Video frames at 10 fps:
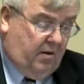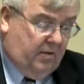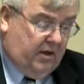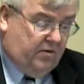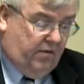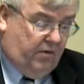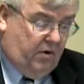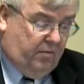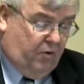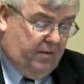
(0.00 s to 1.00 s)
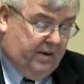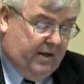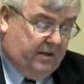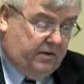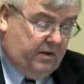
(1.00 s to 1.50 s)
Please refer to Board
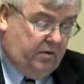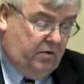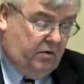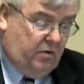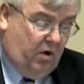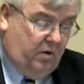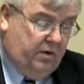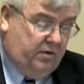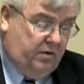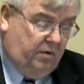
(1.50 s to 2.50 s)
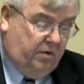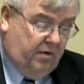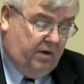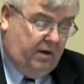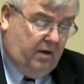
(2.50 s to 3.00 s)
Policy 2 colon
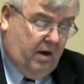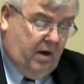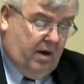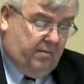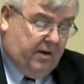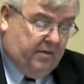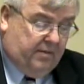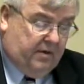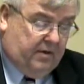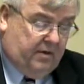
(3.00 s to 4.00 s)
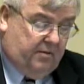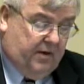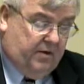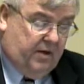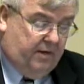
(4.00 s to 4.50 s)
230, public
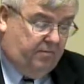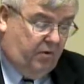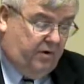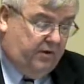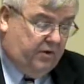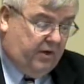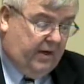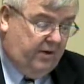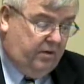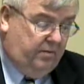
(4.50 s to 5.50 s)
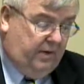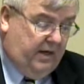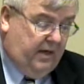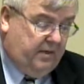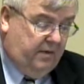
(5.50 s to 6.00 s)
participation at Board of Education
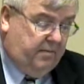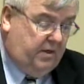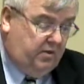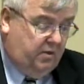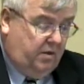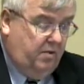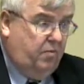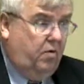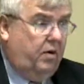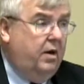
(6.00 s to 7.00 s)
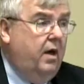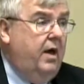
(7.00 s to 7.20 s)
meetings and petitions to the board.